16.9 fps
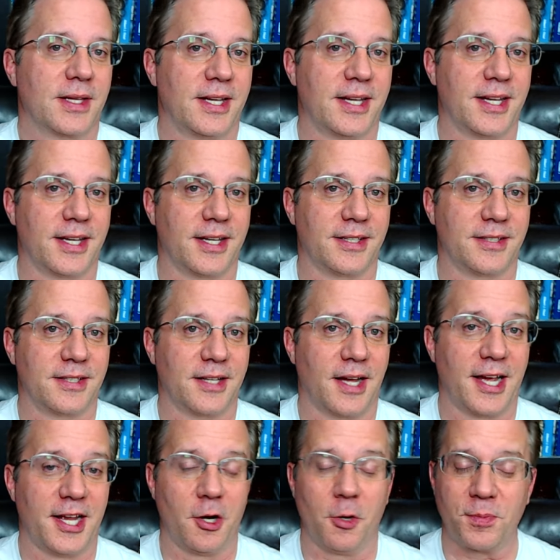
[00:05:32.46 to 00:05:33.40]
And
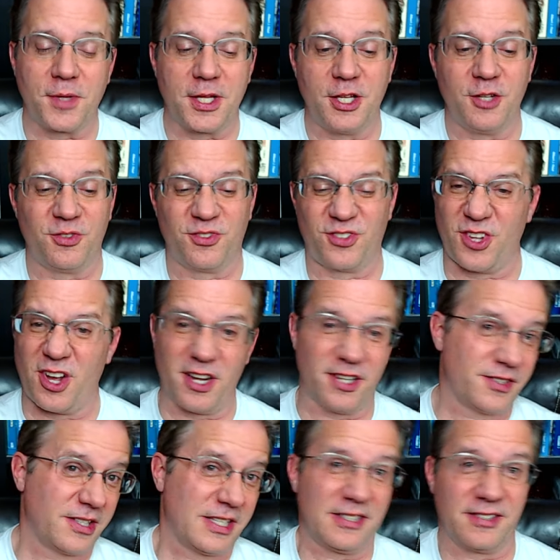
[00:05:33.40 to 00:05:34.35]
I hope that you
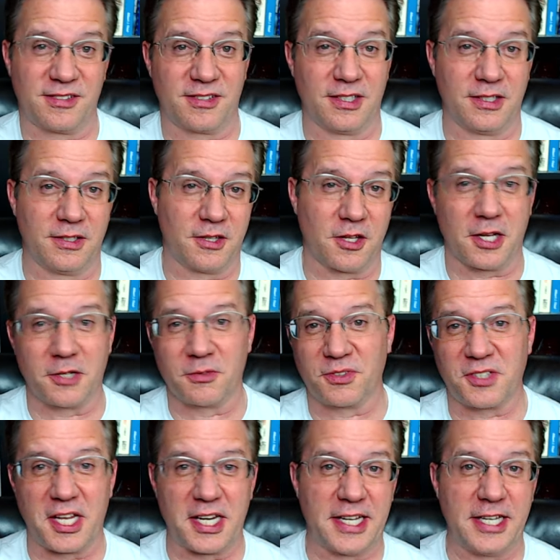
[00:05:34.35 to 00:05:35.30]
saw this and thought it
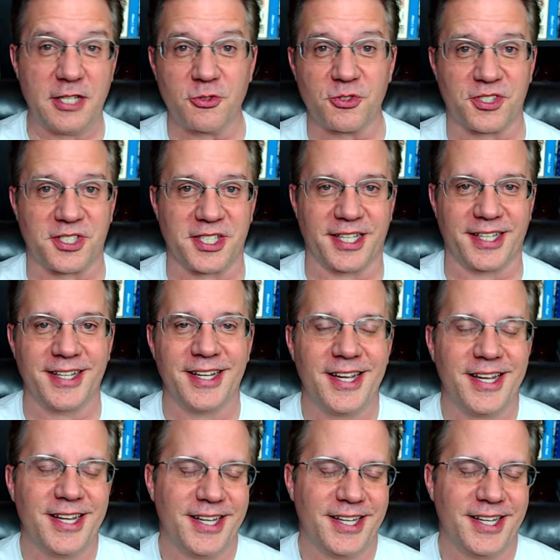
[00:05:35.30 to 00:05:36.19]
was kind of interesting.